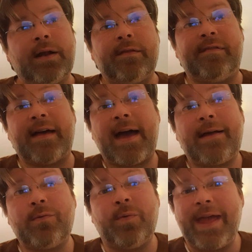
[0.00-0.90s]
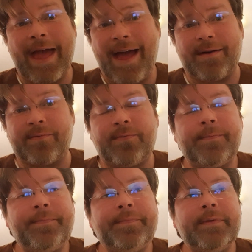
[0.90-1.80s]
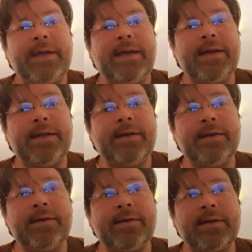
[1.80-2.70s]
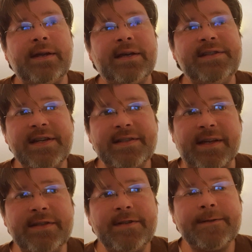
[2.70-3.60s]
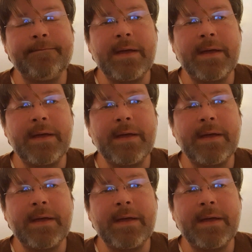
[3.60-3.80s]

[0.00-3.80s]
that we have in existence,